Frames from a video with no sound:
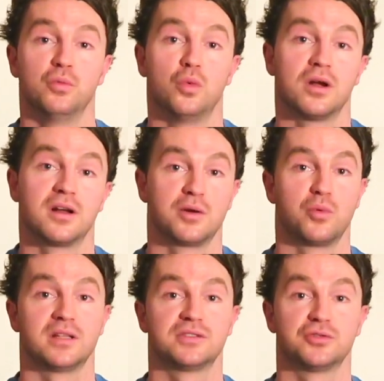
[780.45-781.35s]
what I
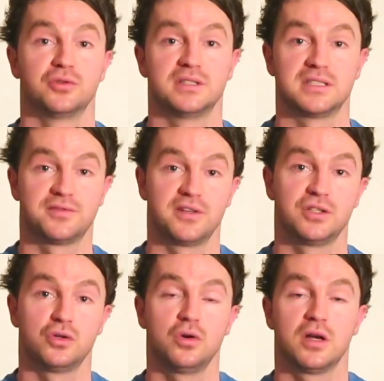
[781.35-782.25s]
went through in this
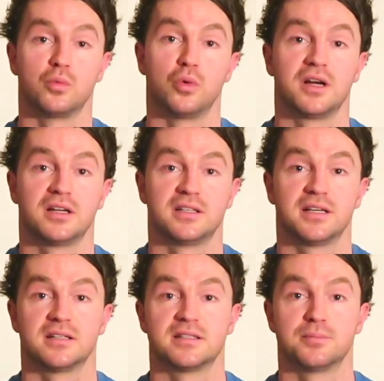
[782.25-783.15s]
video and why I think it's